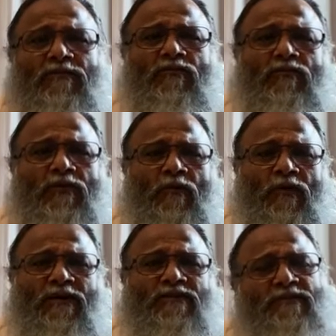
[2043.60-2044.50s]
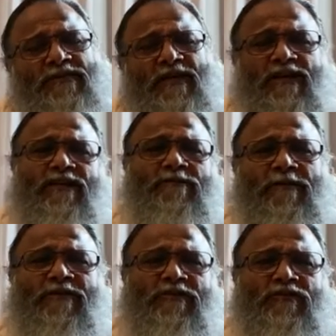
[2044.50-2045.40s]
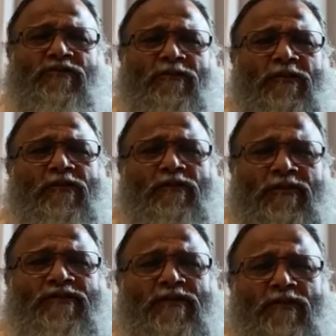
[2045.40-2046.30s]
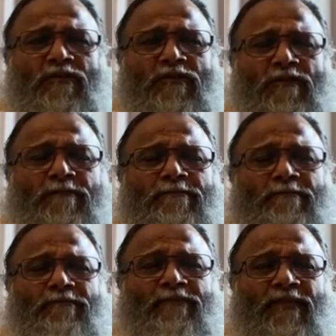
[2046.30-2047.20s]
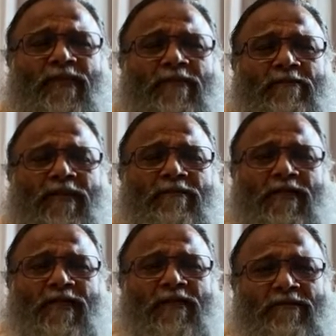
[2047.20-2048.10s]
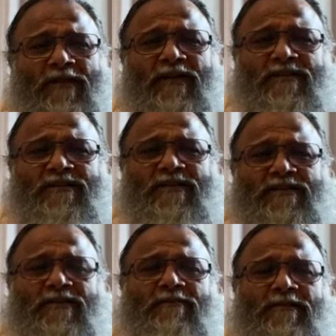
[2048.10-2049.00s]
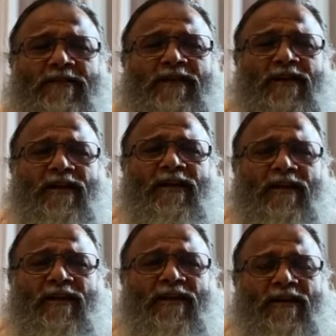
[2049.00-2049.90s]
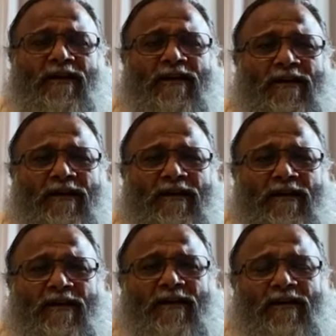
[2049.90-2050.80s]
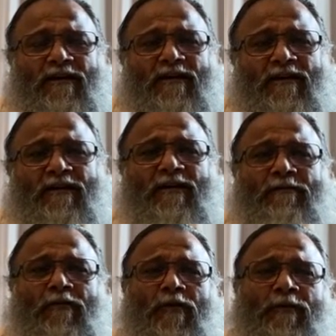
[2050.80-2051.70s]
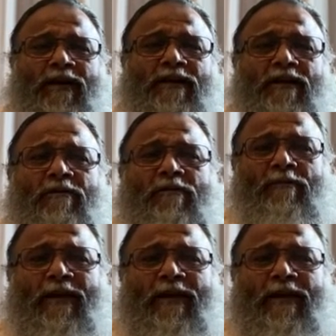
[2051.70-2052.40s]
through the words, which are expressions of ignorance alone. When we have reassessed everything, reformatted our